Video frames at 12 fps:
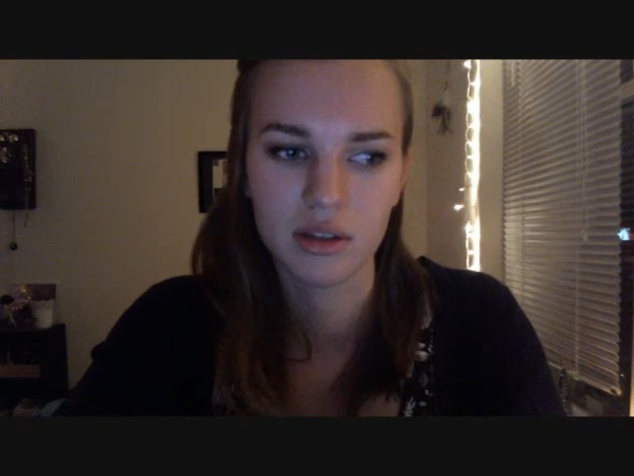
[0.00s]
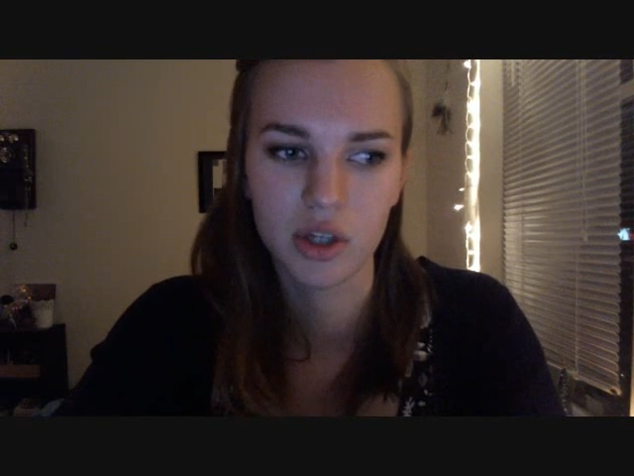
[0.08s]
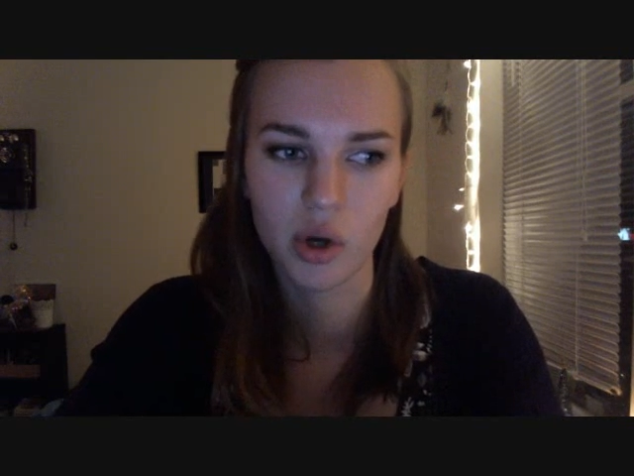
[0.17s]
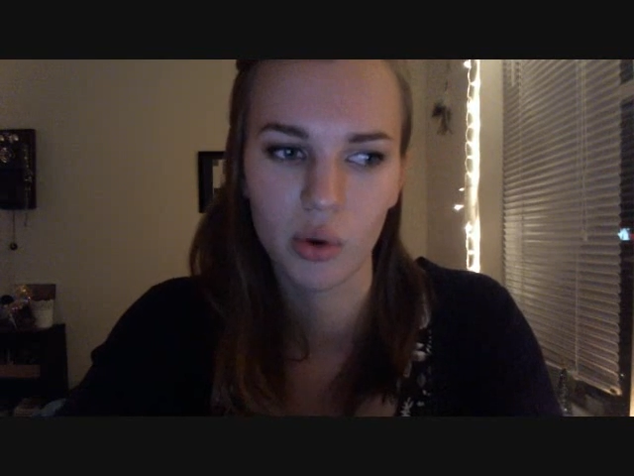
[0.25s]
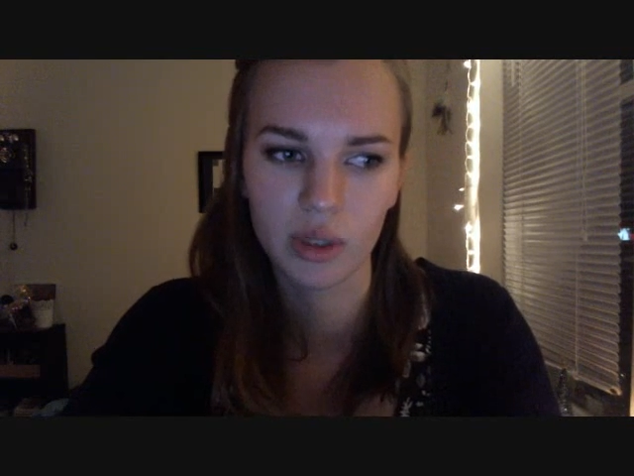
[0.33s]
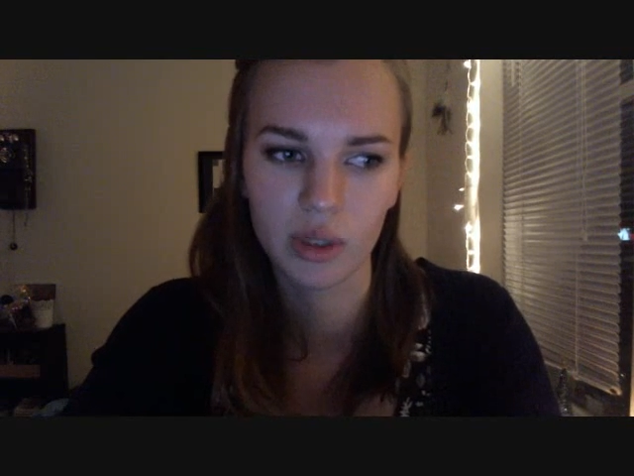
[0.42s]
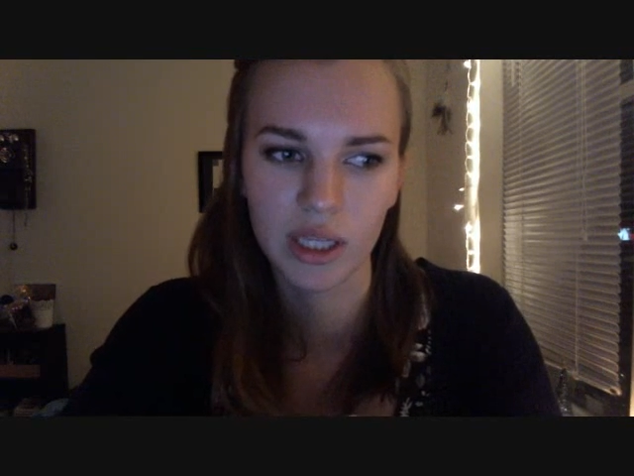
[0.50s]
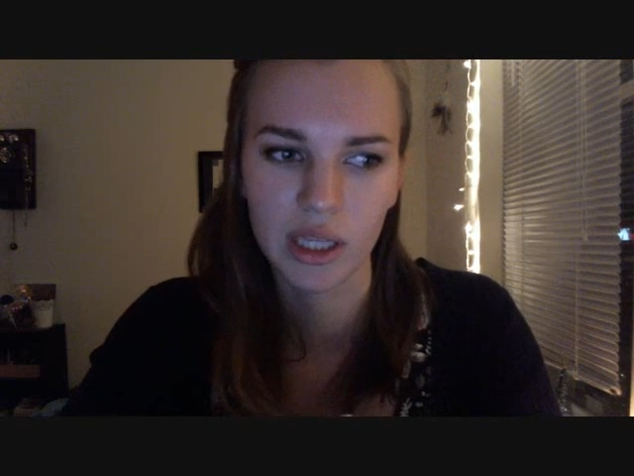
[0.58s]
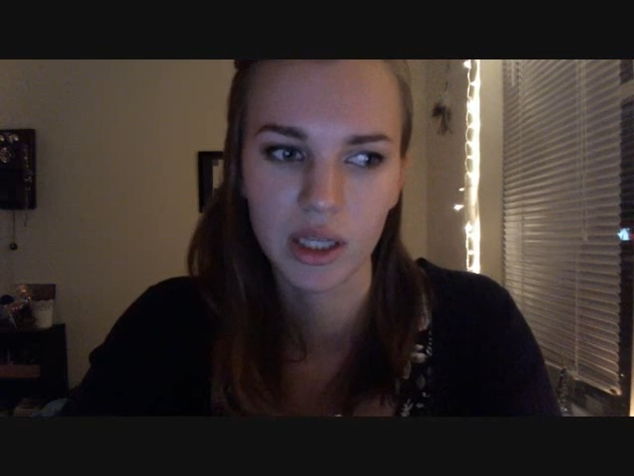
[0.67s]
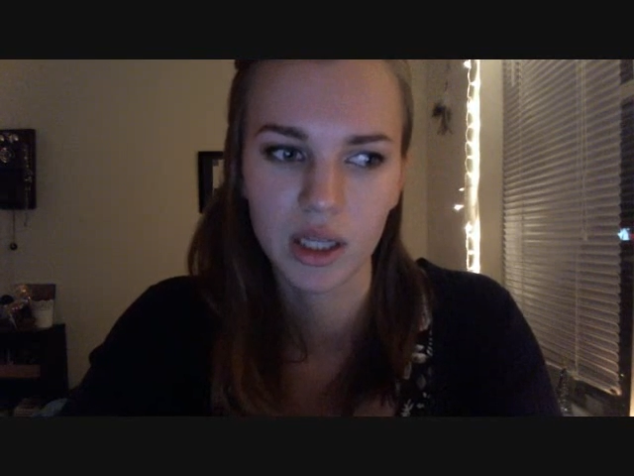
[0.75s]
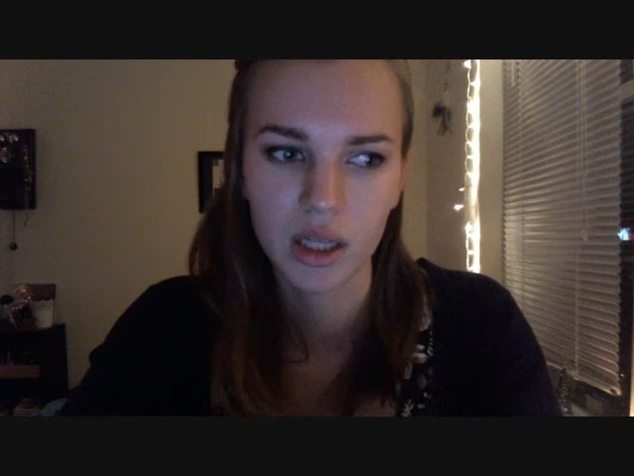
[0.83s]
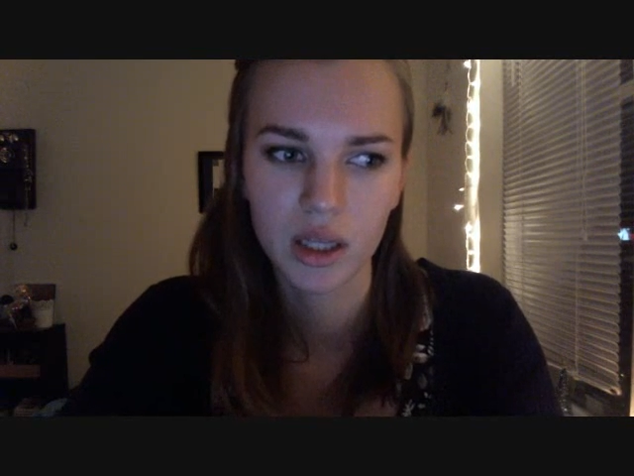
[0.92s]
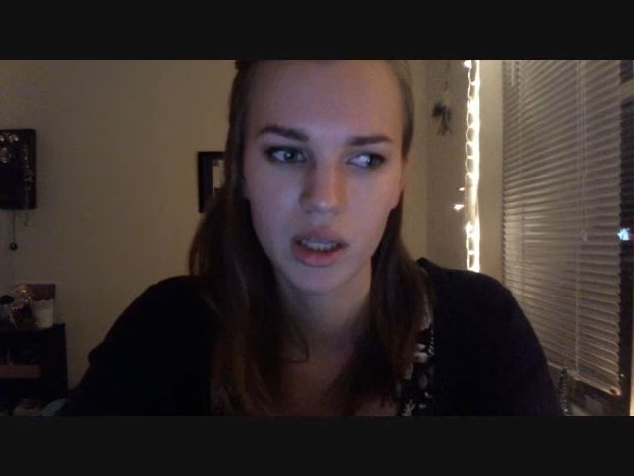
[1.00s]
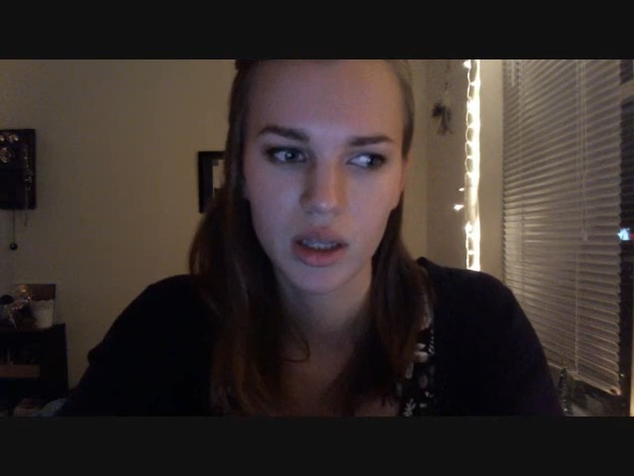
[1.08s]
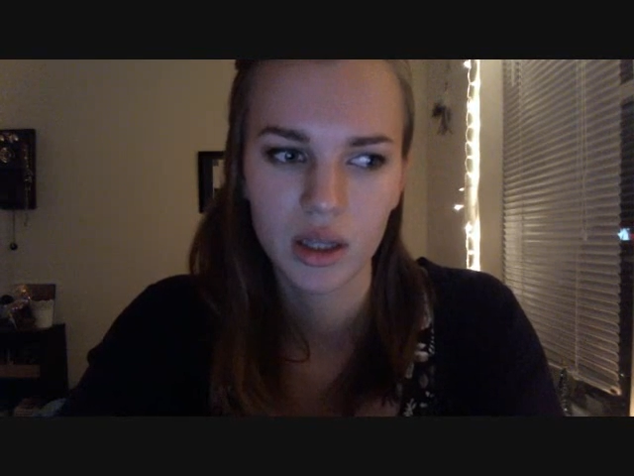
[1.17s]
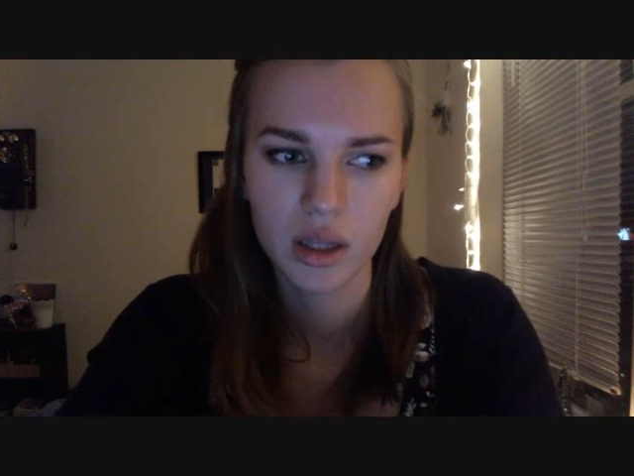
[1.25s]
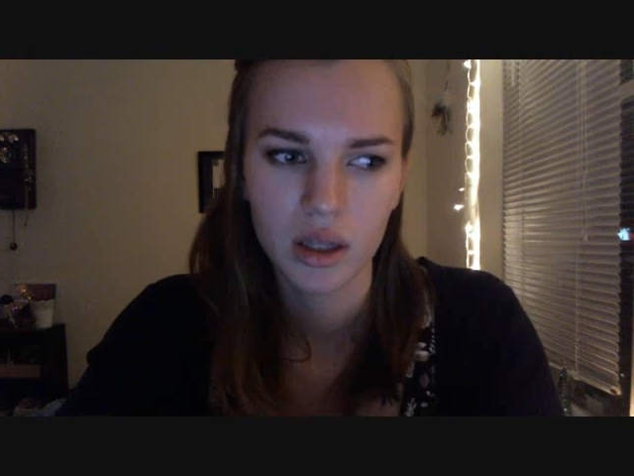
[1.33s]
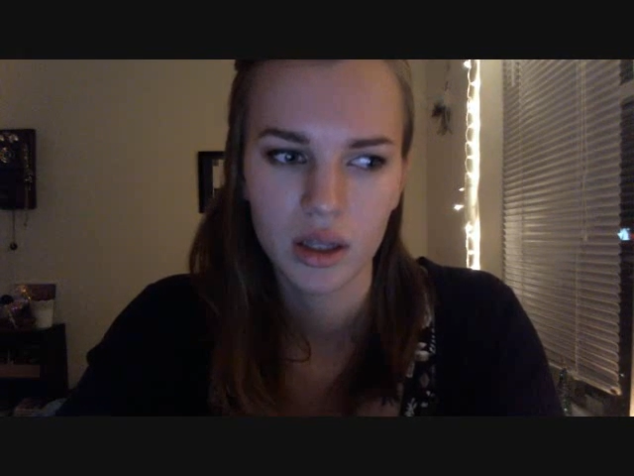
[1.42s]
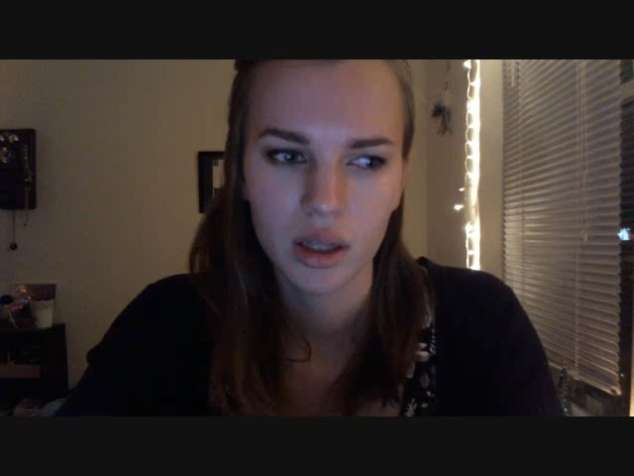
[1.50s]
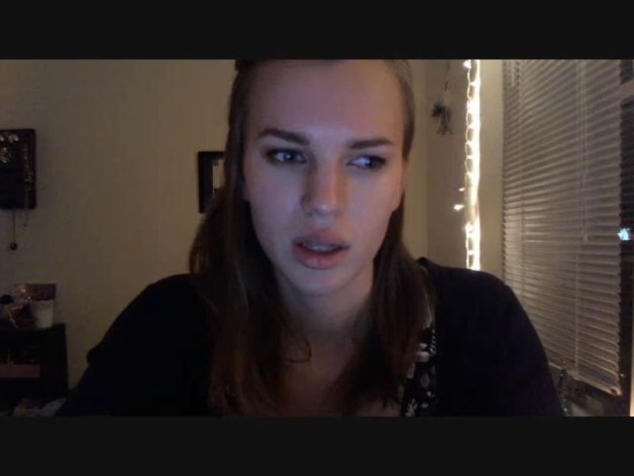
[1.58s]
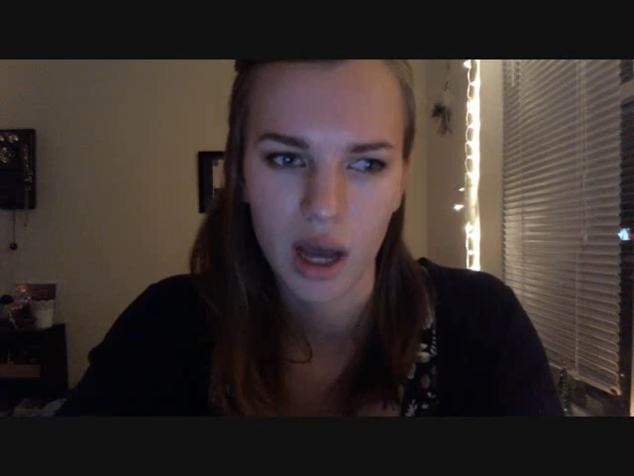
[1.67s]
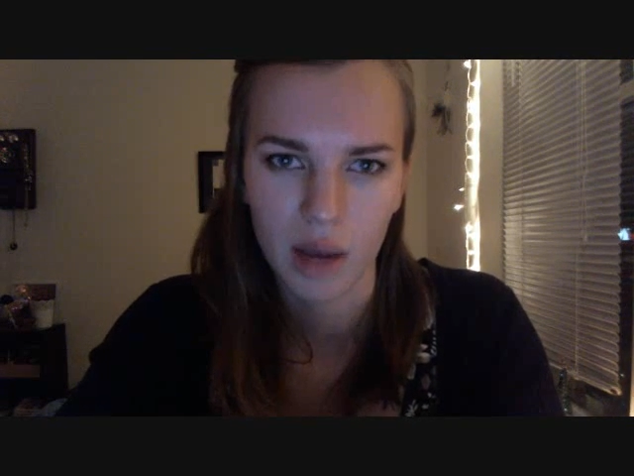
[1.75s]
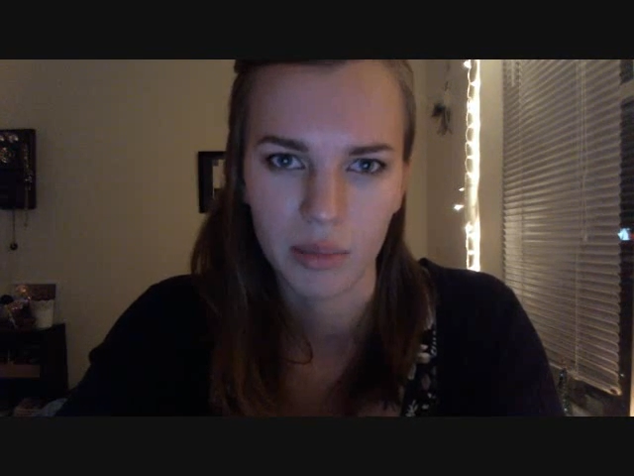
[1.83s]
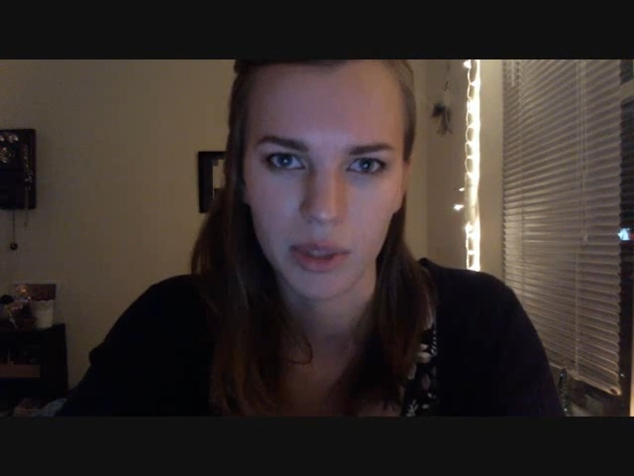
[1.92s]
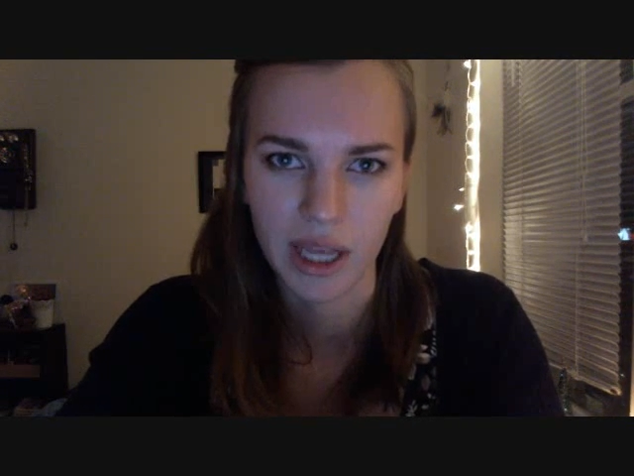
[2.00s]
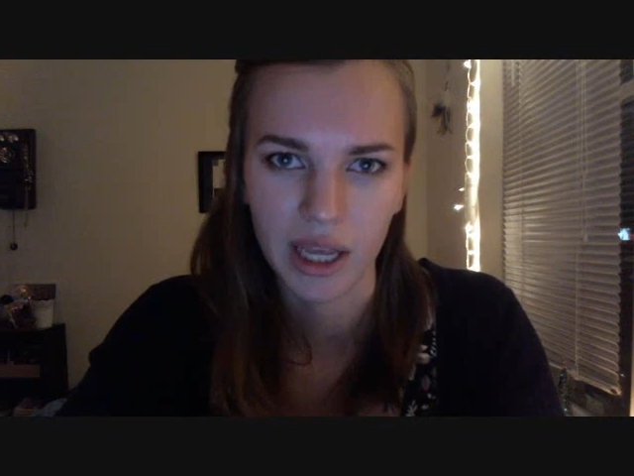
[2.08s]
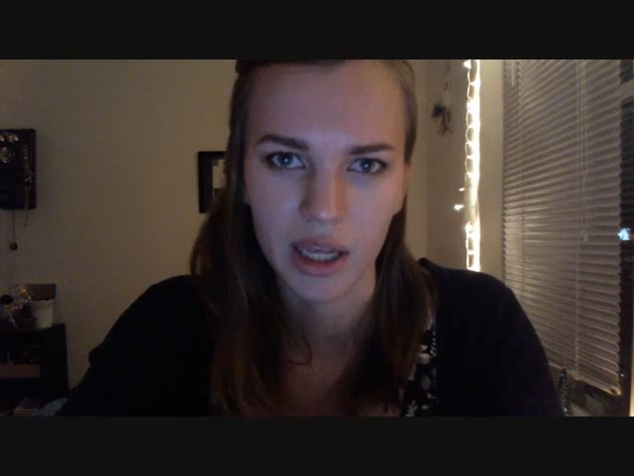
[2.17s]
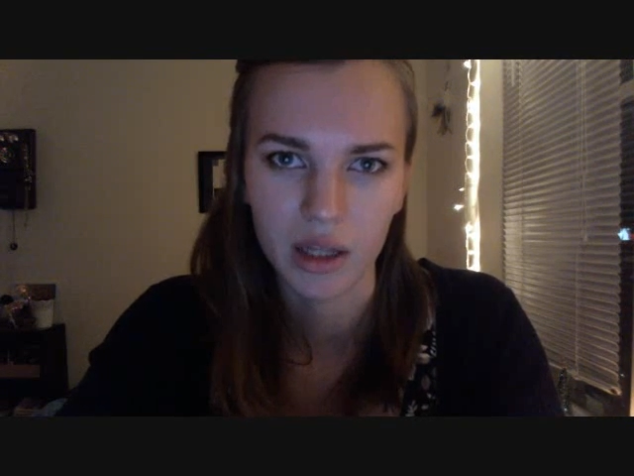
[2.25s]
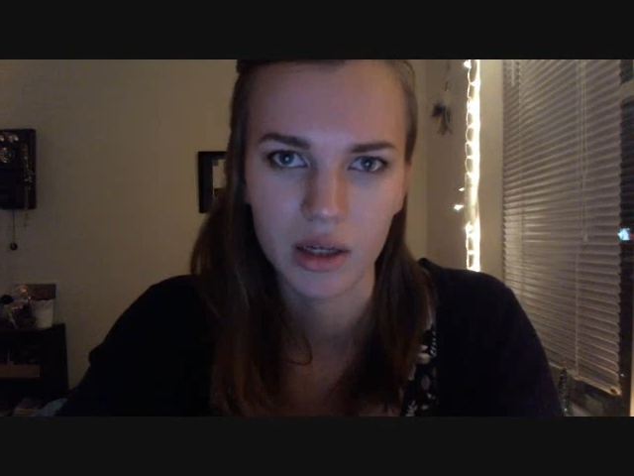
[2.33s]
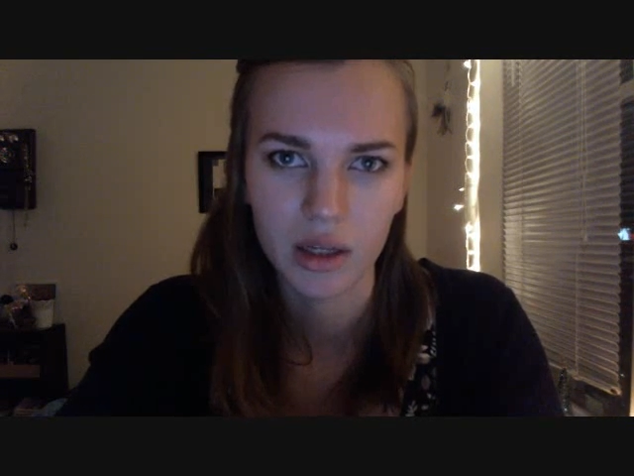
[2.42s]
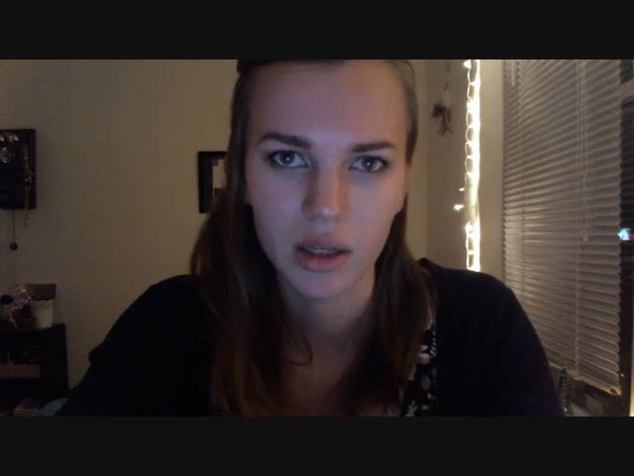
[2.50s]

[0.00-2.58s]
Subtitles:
totally complicate